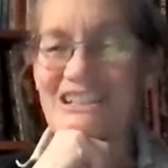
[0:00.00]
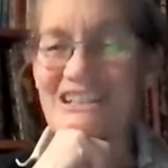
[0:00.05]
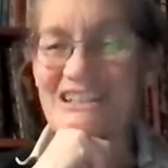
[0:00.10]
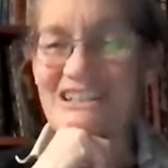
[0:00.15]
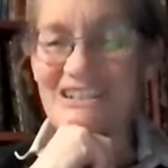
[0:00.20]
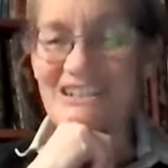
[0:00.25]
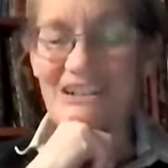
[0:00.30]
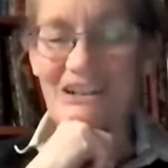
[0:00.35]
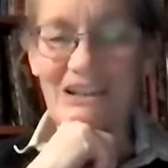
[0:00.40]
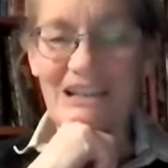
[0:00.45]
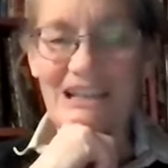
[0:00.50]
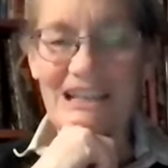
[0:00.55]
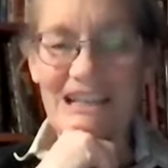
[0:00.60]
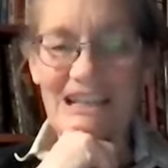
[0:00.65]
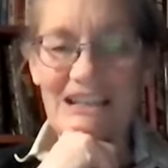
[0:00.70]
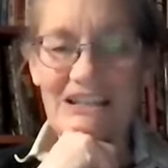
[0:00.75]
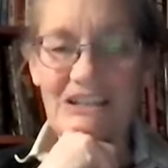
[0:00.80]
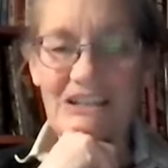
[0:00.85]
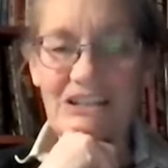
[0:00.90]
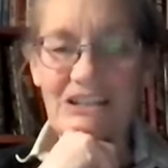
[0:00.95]
and all that
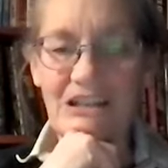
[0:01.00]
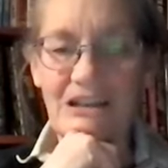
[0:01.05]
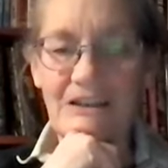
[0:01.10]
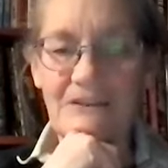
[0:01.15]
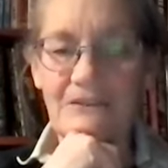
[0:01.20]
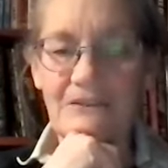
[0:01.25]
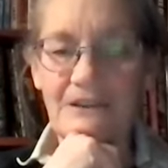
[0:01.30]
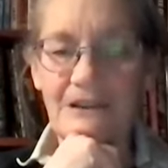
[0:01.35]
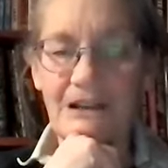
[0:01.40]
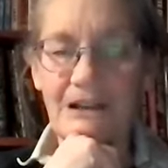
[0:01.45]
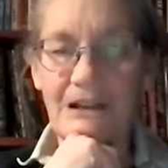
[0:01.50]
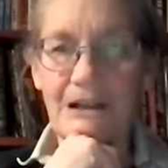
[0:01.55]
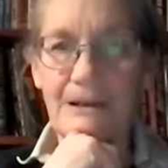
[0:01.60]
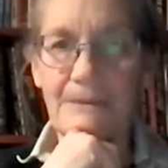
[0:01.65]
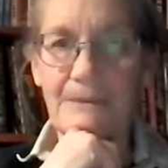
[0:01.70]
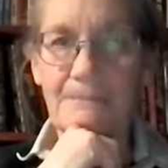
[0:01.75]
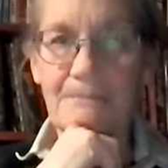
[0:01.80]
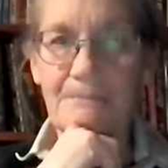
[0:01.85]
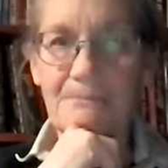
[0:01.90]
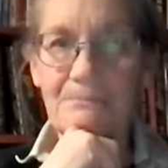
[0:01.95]
kind of stuff.
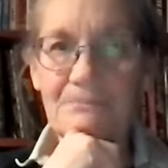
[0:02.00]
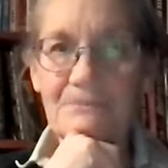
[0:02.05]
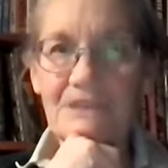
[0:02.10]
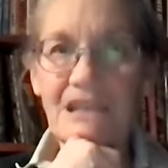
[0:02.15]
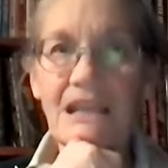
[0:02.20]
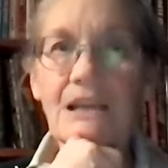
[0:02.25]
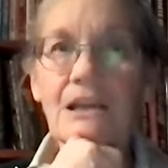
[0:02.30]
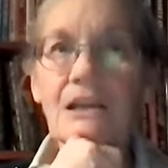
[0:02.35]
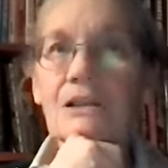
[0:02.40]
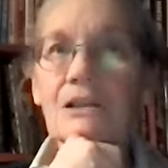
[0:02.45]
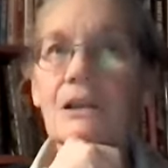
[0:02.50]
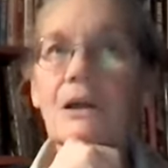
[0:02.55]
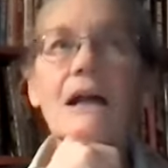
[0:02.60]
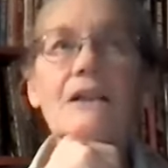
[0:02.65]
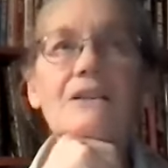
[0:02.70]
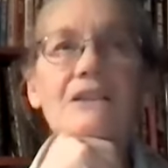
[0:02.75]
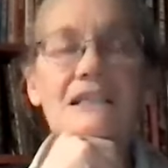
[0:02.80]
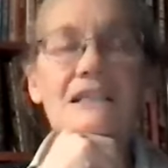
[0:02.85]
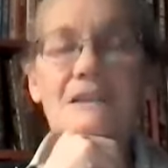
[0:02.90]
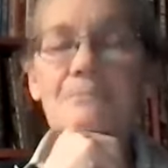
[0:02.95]
Um,
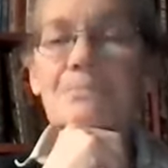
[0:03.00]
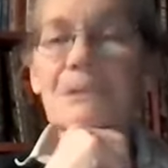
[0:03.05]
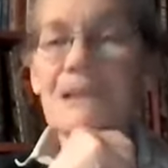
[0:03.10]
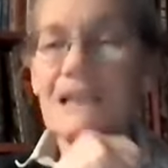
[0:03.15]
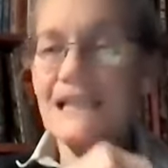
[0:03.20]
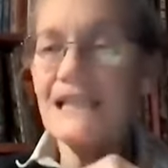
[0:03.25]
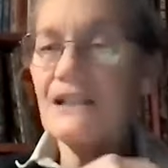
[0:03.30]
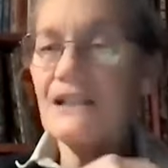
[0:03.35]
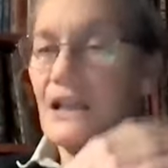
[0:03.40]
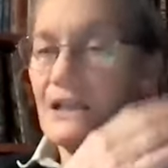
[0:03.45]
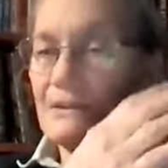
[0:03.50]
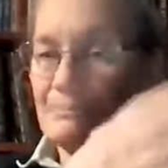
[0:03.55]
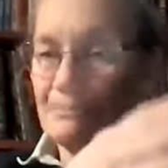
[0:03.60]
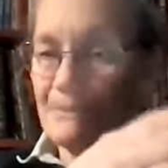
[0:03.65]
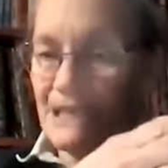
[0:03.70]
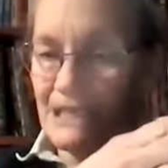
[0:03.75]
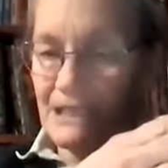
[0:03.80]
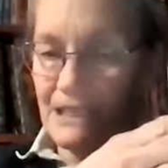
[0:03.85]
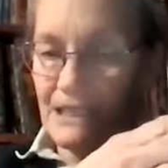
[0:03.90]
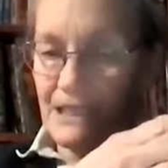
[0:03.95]
let's plan on
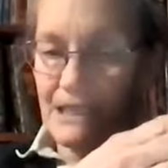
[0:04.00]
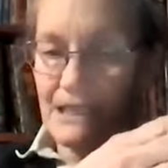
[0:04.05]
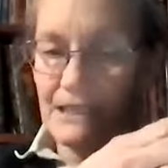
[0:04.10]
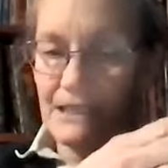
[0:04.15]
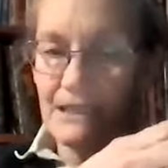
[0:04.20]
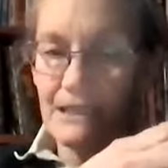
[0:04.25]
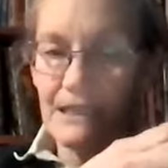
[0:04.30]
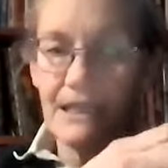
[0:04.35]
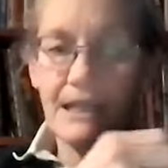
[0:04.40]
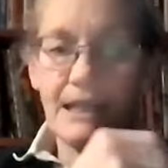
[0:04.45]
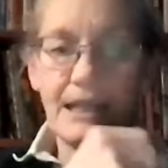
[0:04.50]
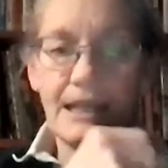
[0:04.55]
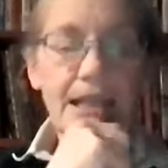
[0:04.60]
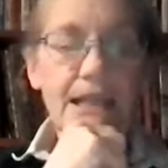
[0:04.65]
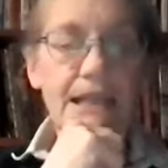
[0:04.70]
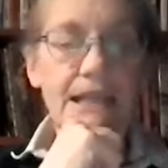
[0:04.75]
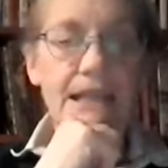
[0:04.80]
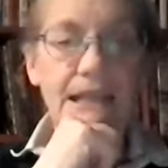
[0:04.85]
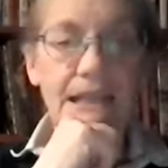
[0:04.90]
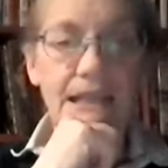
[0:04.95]
meeting
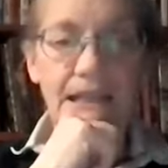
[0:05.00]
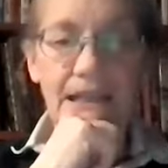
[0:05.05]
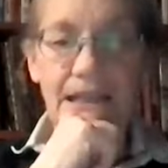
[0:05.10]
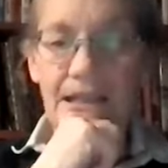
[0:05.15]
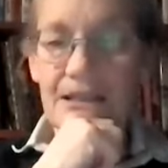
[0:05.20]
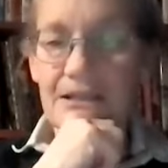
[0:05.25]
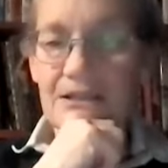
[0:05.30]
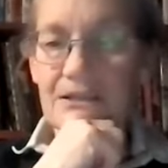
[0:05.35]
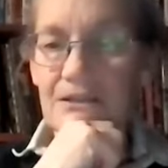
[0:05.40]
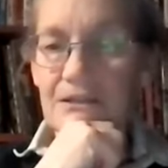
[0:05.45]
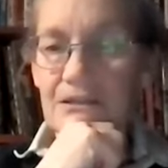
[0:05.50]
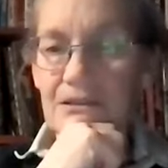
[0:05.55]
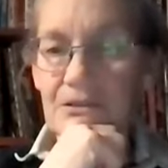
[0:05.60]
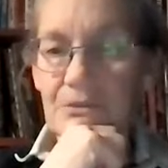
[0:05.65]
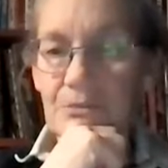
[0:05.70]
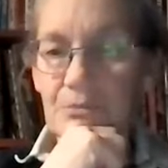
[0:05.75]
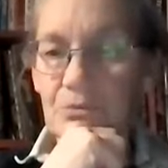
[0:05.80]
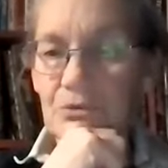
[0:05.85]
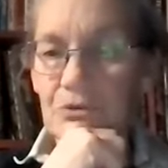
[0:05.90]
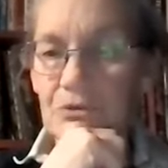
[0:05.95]
and
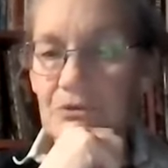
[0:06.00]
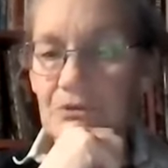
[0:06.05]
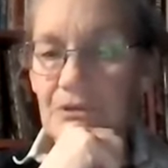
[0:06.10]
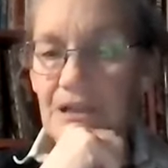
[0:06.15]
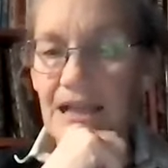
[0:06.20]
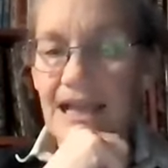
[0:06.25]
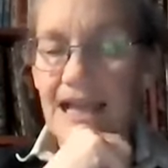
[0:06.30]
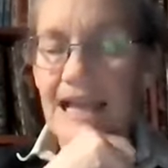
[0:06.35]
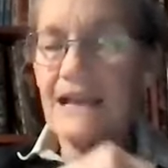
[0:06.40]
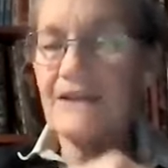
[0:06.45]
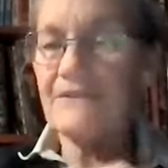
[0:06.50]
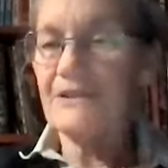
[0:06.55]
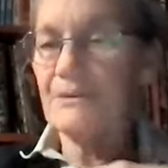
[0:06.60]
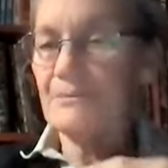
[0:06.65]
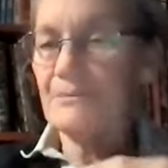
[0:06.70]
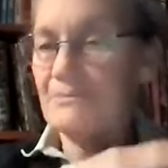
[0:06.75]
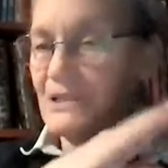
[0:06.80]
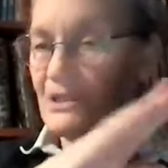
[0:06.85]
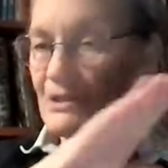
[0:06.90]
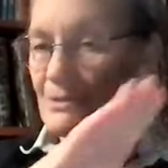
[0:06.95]
we'll have
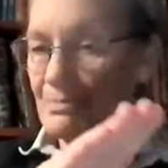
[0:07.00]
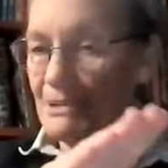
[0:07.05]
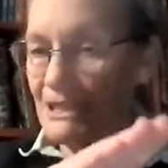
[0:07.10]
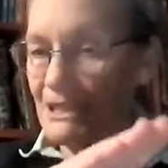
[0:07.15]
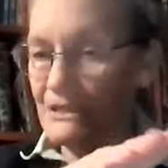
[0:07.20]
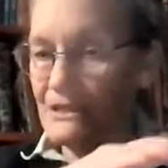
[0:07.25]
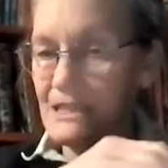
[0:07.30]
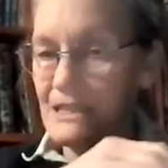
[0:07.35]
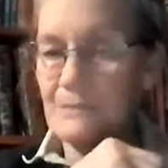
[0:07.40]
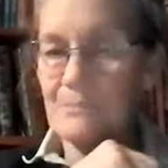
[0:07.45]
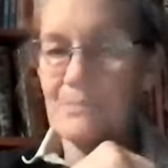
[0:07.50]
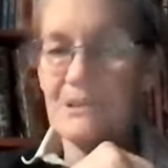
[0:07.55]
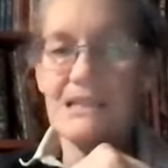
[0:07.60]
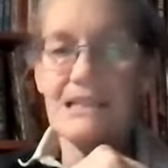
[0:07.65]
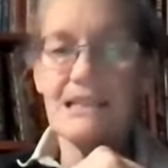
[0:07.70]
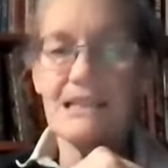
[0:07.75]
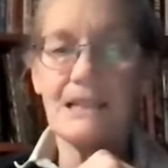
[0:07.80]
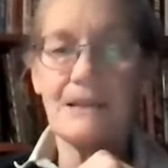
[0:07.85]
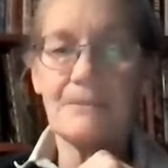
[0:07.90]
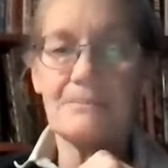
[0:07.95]
it just be a
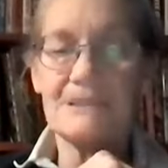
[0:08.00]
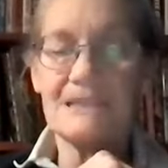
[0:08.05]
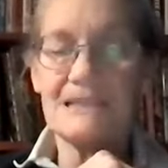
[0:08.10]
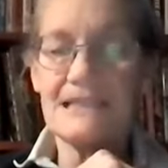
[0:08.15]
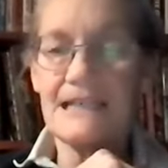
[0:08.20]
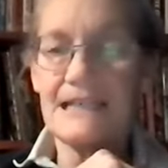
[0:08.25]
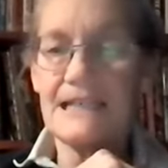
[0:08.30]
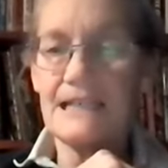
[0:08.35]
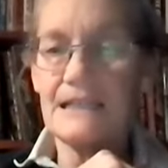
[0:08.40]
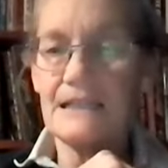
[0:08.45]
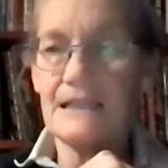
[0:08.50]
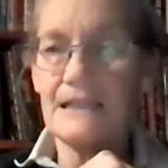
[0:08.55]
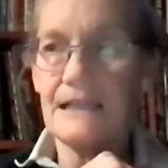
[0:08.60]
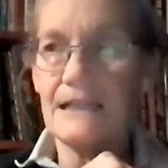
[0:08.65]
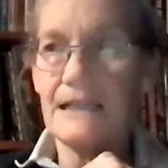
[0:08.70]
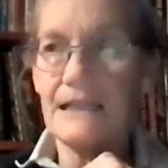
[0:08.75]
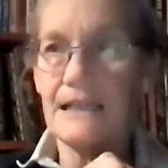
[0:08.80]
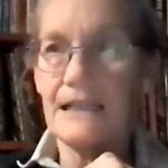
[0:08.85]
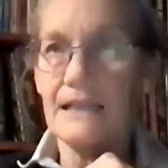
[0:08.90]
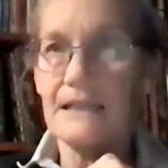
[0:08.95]
CPC update
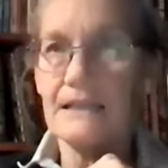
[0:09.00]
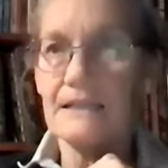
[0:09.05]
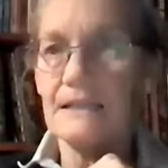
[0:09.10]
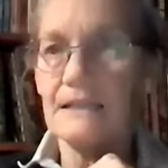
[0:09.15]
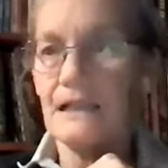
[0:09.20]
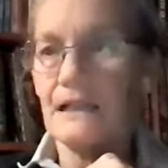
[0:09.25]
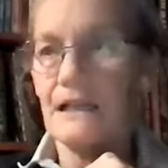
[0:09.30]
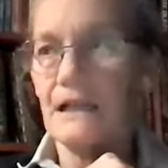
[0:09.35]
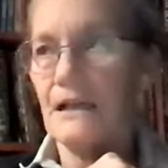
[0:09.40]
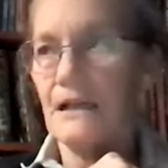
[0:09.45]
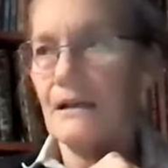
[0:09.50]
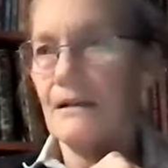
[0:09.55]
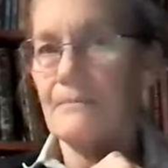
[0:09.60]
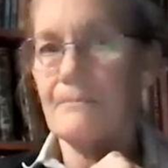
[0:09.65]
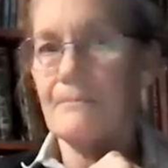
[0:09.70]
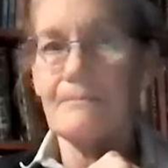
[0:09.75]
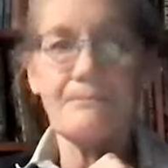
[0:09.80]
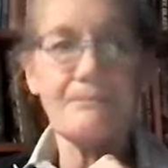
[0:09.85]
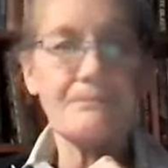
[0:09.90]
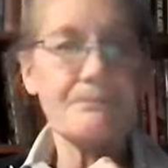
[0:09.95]
and
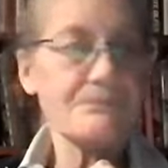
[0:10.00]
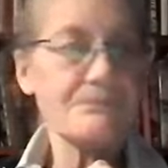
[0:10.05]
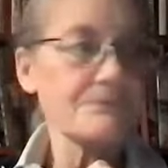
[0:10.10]
um,